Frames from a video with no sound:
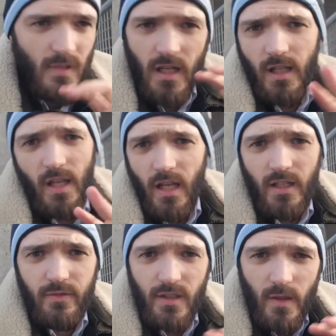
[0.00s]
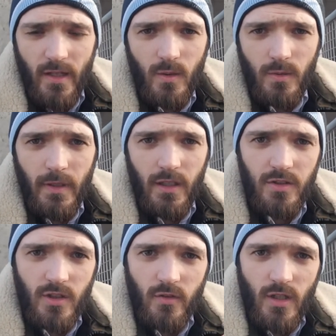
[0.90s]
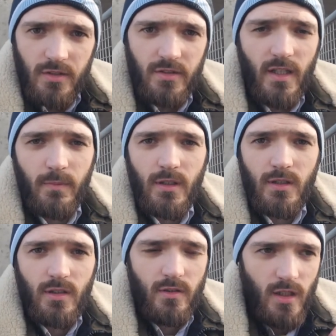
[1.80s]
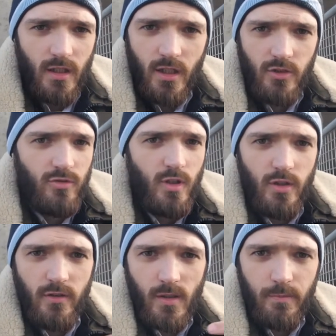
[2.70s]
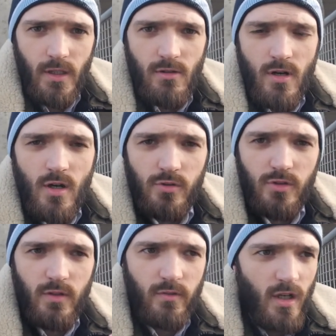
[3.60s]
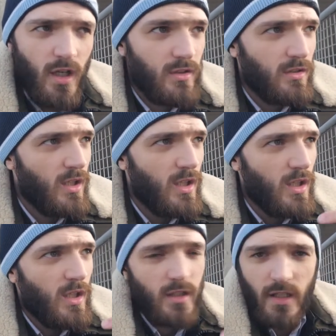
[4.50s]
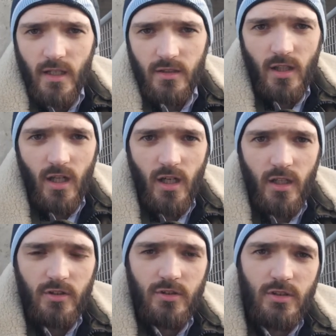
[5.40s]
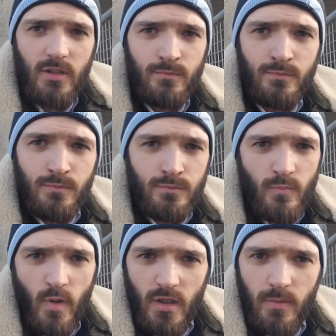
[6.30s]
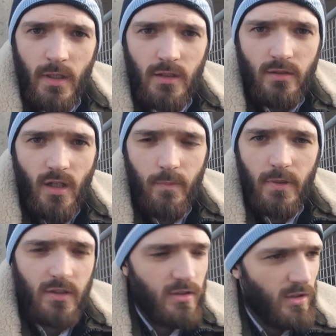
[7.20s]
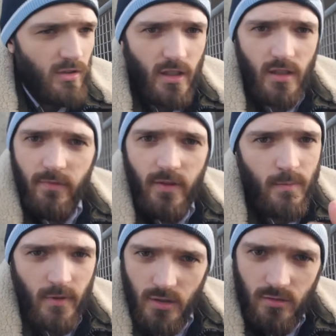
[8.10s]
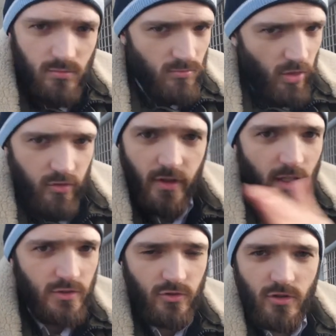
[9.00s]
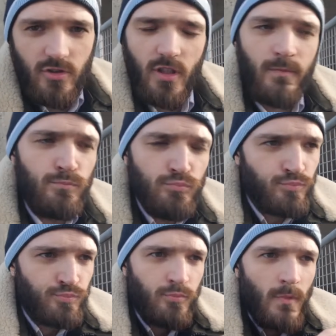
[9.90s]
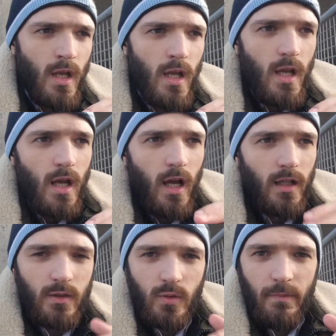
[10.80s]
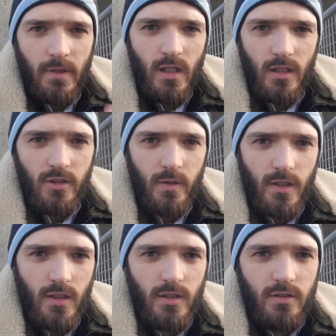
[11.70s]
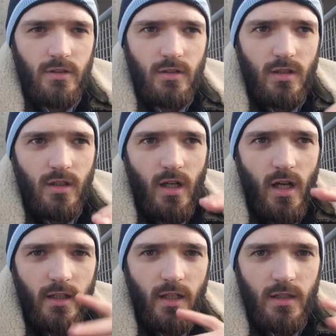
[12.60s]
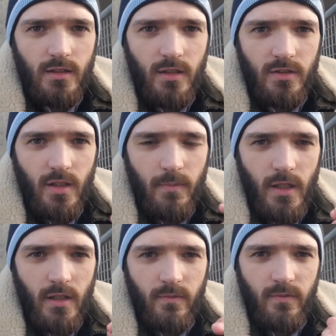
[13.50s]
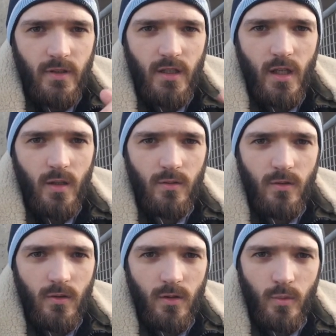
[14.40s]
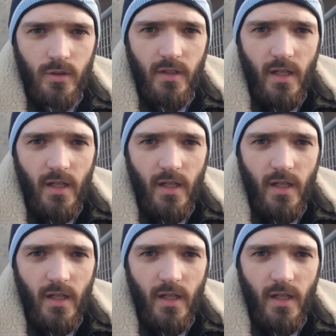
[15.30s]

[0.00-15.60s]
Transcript: and any video anyone makes, you've got segments, you've got intros, you've got B-rolls, you've got the end cards, you got the main topics. It's like a film, you've got three-act structure. And that's what I've been kind of doing is, I can't necessarily make a video all in one